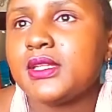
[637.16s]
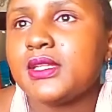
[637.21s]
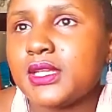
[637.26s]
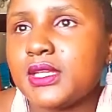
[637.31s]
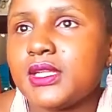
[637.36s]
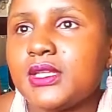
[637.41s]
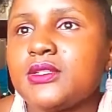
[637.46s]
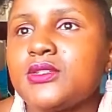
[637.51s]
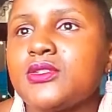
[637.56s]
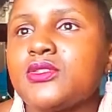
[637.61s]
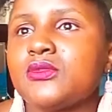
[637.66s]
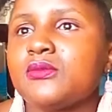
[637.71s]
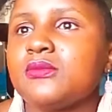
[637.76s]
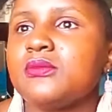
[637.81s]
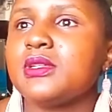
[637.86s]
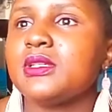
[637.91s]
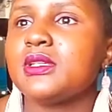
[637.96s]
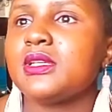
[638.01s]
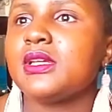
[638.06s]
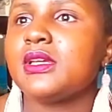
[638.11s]
need to
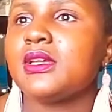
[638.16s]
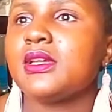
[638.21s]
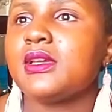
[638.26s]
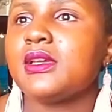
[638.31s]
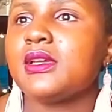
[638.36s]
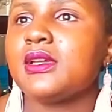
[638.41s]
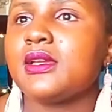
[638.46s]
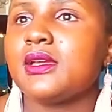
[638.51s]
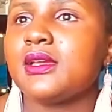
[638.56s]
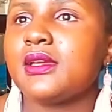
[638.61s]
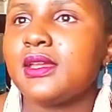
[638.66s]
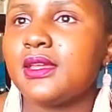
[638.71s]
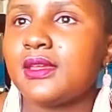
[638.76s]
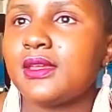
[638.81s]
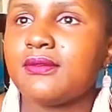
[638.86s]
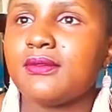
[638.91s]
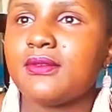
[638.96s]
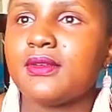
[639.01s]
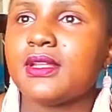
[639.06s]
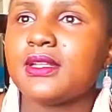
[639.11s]
be
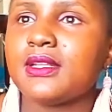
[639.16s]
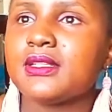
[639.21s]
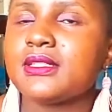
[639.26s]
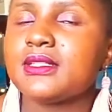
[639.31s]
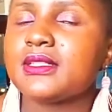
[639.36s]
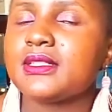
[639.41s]
given